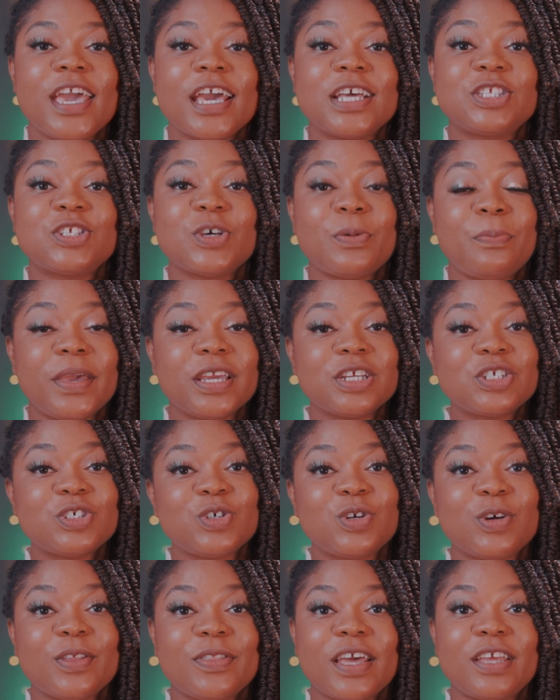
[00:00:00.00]
and so make
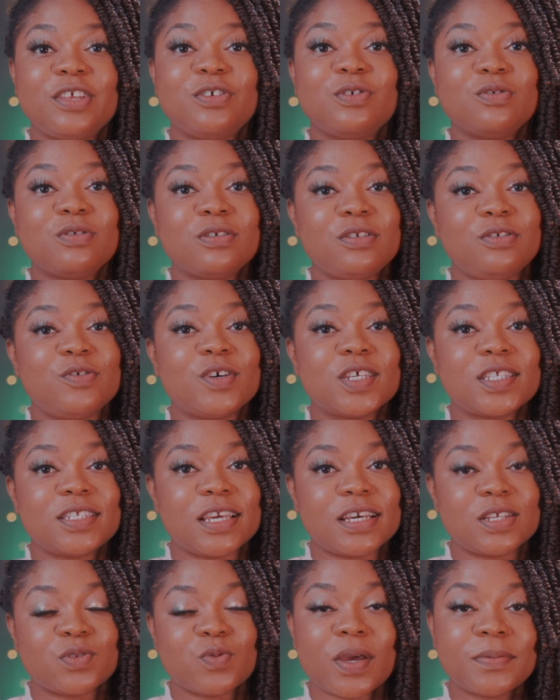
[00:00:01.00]
sure that you go on
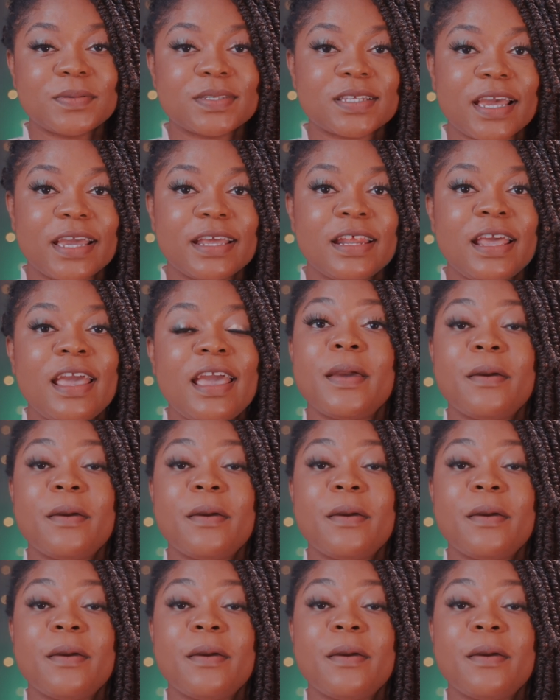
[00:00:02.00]
USCIS website,